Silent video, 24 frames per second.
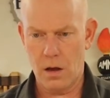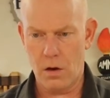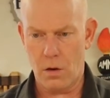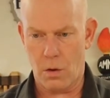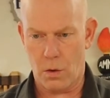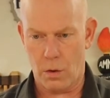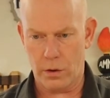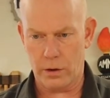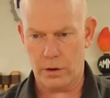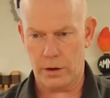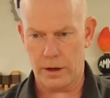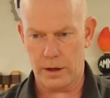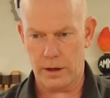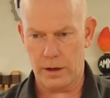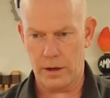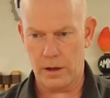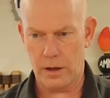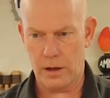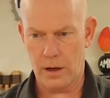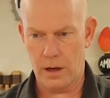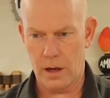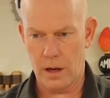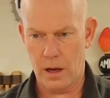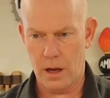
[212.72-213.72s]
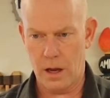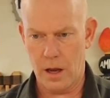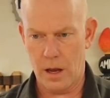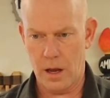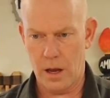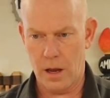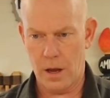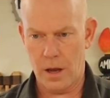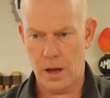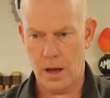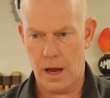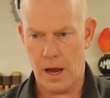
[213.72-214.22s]
Ordered it
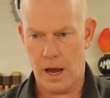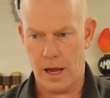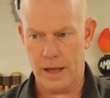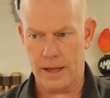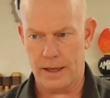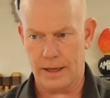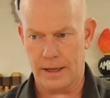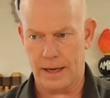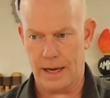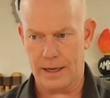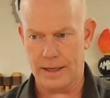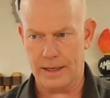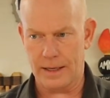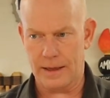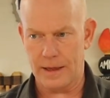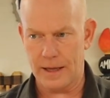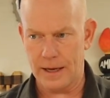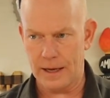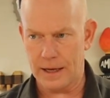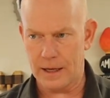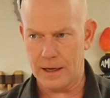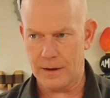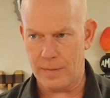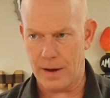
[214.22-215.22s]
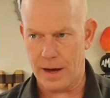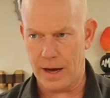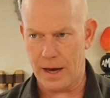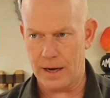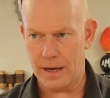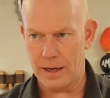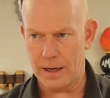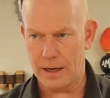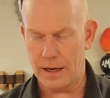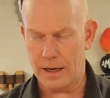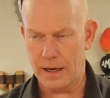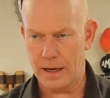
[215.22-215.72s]
and then got to thinking
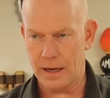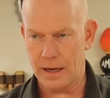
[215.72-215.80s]
about it.